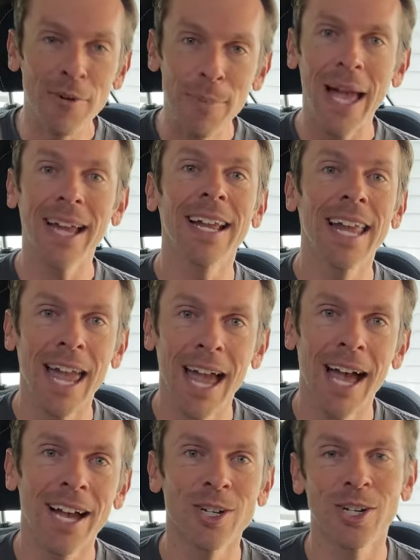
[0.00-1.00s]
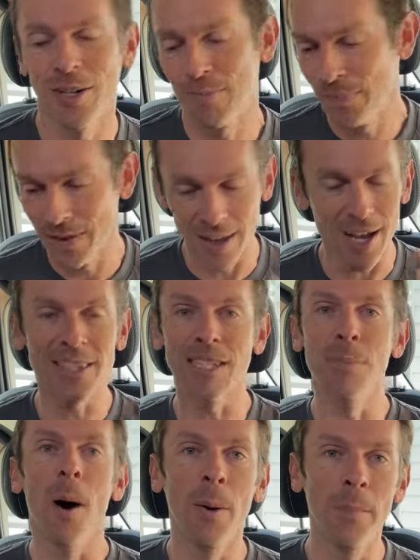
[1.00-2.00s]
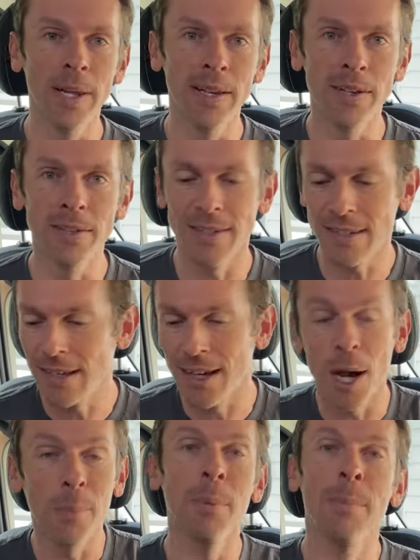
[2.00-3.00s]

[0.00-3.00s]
a bag of cash, lots of small bills, couple